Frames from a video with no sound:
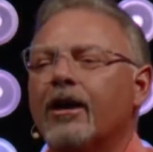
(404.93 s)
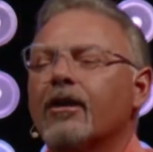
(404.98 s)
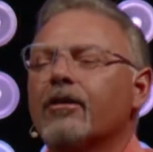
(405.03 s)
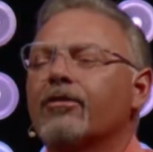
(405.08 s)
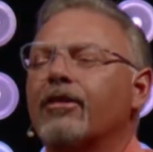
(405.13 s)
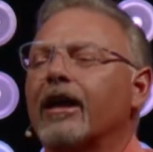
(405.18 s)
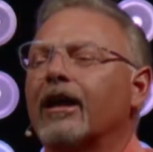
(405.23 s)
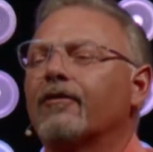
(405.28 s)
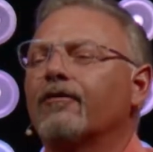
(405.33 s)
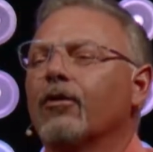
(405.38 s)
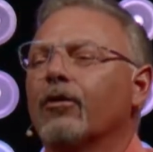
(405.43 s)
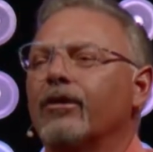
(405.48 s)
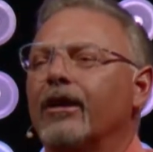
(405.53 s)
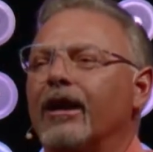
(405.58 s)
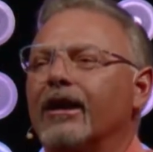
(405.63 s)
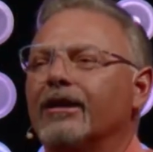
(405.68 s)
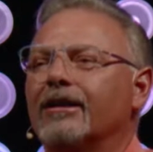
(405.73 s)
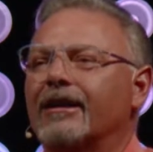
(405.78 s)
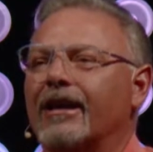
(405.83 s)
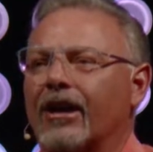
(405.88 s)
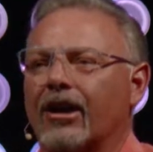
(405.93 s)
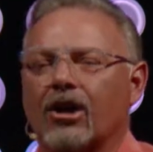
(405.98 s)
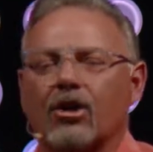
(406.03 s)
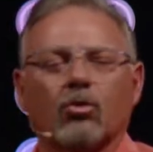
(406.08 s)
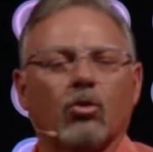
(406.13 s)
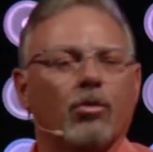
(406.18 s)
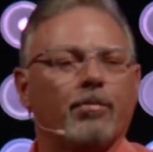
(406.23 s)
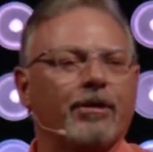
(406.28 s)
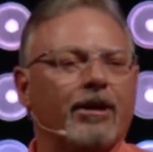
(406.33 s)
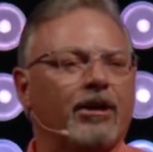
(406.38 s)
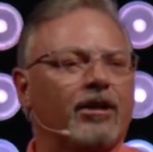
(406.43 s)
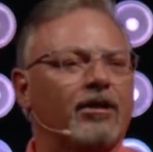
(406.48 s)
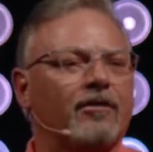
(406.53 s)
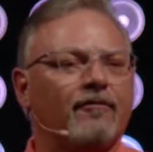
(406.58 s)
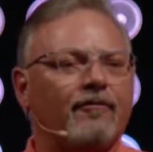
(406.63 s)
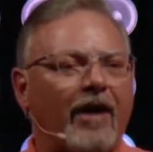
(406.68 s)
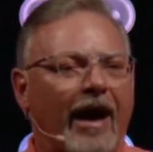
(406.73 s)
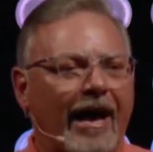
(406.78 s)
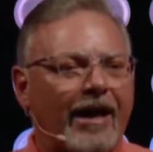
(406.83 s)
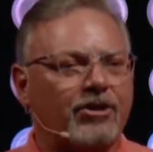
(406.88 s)
Thankful that Karen will be an
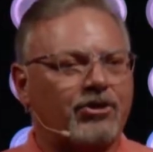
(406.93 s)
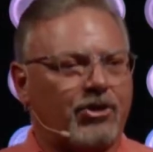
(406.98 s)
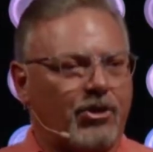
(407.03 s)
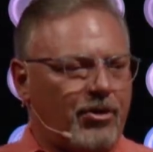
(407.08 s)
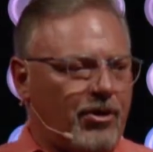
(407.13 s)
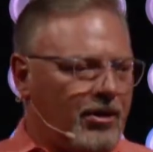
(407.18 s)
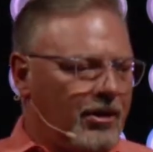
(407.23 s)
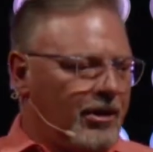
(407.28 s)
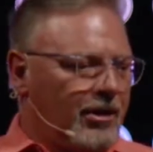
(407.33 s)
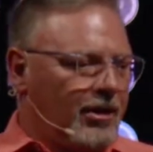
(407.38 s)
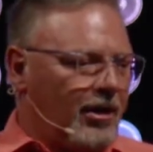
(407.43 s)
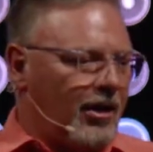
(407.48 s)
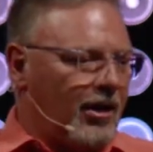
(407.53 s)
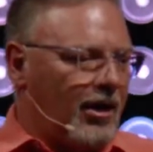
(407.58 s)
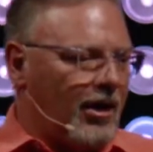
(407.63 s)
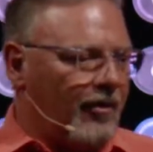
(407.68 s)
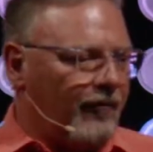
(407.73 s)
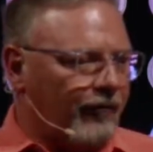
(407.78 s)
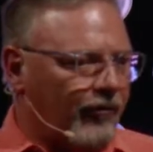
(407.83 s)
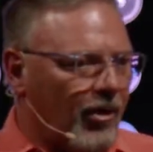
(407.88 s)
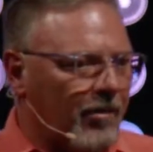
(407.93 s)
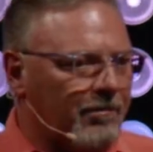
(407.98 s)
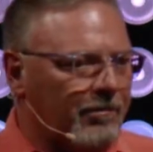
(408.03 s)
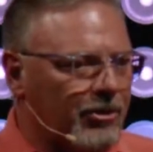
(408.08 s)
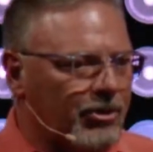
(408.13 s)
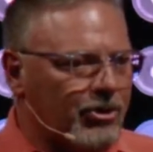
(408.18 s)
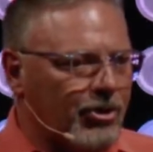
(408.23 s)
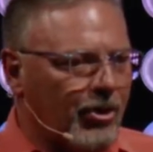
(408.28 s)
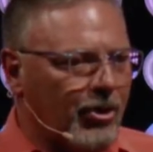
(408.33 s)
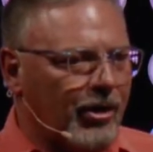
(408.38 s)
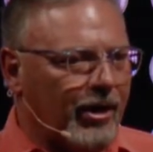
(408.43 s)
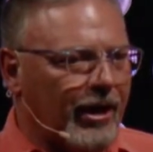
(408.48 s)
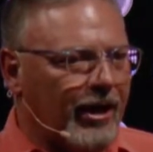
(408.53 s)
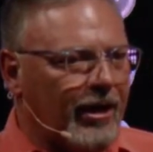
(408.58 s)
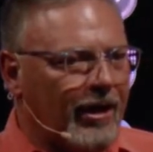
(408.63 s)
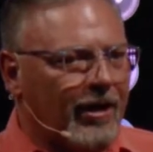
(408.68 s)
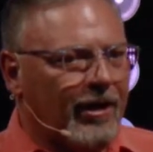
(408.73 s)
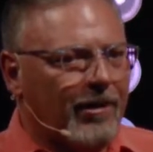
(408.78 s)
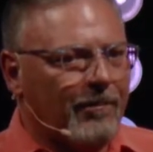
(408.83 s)
advisor uh, from Missouri.